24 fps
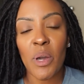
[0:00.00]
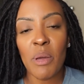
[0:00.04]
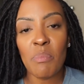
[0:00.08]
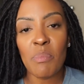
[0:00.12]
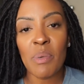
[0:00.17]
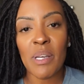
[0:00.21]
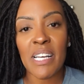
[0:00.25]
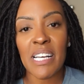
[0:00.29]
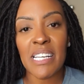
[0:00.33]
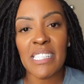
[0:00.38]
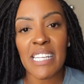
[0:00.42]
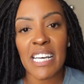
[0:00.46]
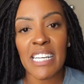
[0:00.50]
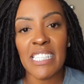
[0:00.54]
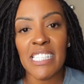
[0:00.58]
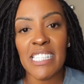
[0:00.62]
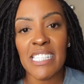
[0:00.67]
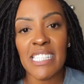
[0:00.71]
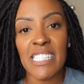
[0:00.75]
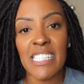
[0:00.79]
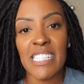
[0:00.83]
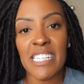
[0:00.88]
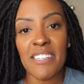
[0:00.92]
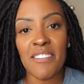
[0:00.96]
because I
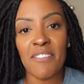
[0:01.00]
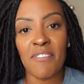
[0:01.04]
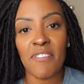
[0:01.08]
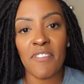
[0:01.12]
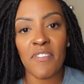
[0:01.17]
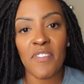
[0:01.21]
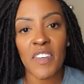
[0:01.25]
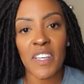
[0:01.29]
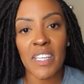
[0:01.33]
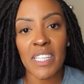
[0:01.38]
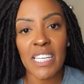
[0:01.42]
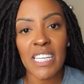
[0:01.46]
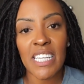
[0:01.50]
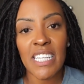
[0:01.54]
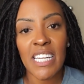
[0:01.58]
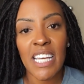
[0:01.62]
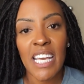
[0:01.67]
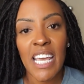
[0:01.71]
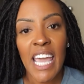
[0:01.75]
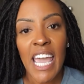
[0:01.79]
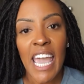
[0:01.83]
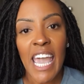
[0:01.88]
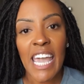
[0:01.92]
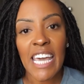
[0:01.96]
just didn't feel it
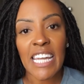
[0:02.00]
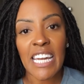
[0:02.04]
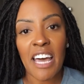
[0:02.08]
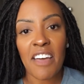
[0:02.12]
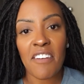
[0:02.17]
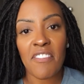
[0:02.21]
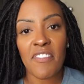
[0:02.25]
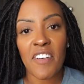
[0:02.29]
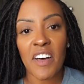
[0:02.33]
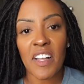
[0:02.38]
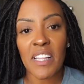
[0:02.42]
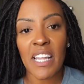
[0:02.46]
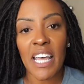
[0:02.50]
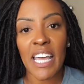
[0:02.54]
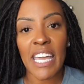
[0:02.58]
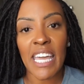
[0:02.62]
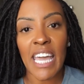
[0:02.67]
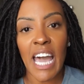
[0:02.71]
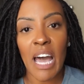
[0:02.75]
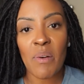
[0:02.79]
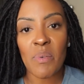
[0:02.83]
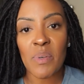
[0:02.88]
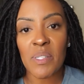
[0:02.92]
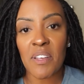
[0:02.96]
and I felt
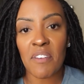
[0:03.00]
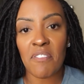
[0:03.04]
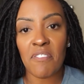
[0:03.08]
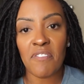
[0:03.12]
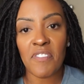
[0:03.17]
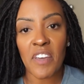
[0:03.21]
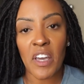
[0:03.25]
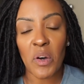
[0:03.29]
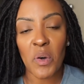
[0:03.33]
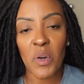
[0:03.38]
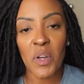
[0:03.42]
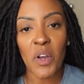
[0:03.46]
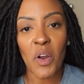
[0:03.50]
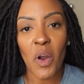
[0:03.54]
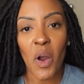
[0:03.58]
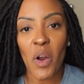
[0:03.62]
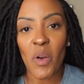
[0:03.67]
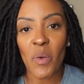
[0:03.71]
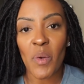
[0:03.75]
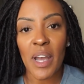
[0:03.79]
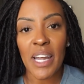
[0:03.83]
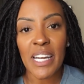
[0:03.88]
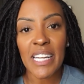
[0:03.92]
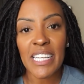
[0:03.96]
like I was a failure
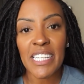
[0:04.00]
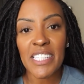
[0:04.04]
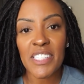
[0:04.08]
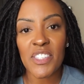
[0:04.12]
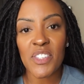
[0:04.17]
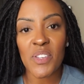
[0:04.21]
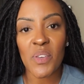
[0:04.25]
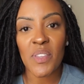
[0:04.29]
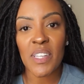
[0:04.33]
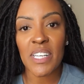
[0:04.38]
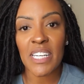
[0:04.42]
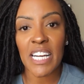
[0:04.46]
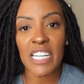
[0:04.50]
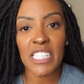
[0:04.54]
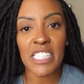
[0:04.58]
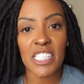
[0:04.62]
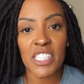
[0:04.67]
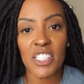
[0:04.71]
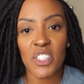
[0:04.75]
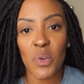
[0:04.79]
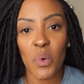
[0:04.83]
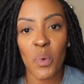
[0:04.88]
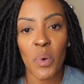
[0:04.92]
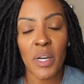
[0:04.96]
already, so then I
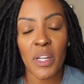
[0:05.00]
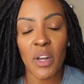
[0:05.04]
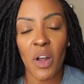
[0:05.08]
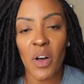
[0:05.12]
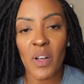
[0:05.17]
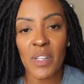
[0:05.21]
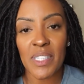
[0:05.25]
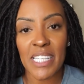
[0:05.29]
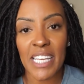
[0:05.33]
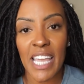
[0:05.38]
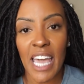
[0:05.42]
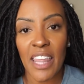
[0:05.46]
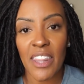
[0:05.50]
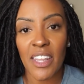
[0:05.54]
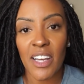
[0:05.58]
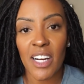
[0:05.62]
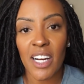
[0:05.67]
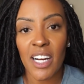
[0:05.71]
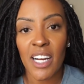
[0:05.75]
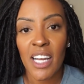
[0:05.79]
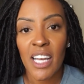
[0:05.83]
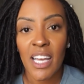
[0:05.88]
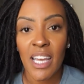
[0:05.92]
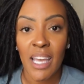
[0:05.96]
just quit
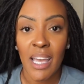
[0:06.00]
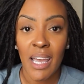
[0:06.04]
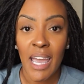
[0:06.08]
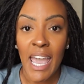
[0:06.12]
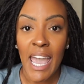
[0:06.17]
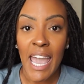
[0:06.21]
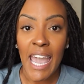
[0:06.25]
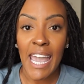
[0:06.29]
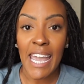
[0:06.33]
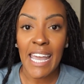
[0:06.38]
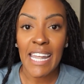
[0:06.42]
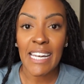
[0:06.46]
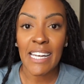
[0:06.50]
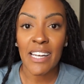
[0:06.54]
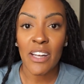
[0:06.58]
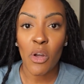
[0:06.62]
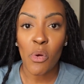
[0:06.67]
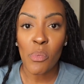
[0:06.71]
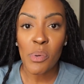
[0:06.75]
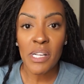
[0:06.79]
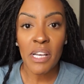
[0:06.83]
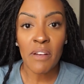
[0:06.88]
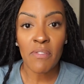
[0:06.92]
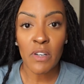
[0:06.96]
altogether. And
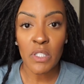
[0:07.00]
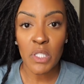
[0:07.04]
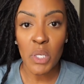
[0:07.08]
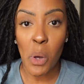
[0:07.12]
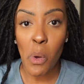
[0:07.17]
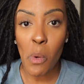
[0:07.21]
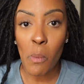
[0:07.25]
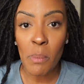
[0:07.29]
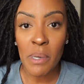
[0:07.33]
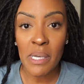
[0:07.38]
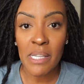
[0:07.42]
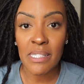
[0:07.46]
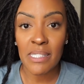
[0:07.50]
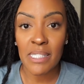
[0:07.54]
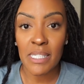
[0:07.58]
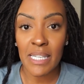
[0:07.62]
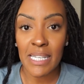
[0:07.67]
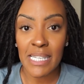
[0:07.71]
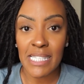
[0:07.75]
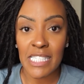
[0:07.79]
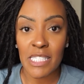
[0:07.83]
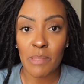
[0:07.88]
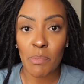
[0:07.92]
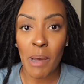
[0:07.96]
nobody ever told me to
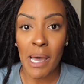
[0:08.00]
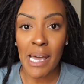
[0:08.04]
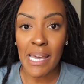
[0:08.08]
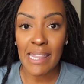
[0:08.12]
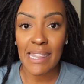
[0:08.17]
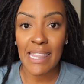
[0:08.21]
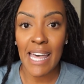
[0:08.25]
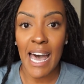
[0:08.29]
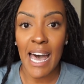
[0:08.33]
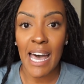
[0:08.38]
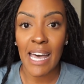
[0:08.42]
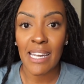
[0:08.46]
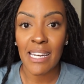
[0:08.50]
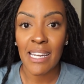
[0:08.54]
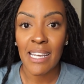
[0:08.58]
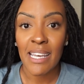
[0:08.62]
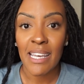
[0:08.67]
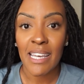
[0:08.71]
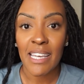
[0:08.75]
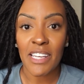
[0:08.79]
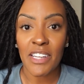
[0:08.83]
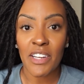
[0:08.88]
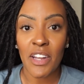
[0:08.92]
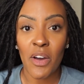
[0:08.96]
expect that.
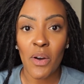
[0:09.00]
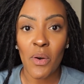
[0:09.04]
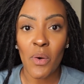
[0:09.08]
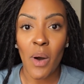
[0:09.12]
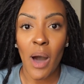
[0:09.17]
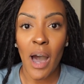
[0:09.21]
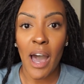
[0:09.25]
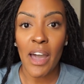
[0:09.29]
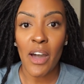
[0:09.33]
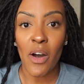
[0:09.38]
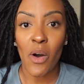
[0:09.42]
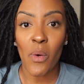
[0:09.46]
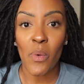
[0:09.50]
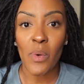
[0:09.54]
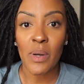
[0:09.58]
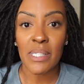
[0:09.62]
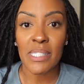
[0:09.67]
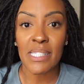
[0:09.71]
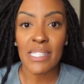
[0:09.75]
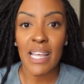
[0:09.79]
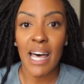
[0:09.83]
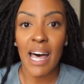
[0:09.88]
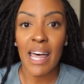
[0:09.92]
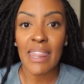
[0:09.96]
You know, I
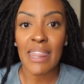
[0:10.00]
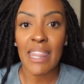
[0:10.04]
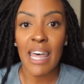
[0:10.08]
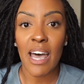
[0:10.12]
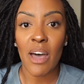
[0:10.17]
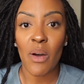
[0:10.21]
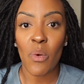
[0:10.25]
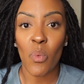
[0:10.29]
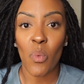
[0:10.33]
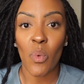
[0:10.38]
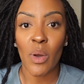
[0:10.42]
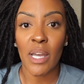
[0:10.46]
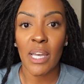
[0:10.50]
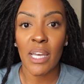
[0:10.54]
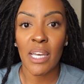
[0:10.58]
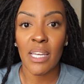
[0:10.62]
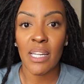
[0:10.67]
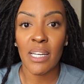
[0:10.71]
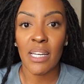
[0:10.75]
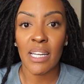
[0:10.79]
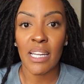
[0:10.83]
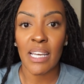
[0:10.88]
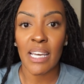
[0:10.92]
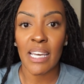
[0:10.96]
always thought that
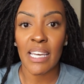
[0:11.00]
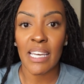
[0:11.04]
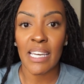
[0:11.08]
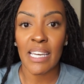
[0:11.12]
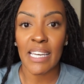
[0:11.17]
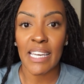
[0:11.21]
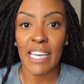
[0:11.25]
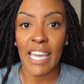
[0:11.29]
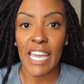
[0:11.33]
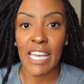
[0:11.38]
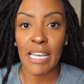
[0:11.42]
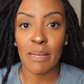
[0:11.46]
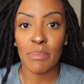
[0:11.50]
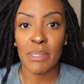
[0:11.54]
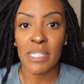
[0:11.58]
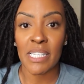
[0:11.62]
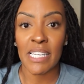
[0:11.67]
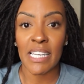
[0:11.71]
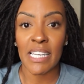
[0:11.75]
when it came to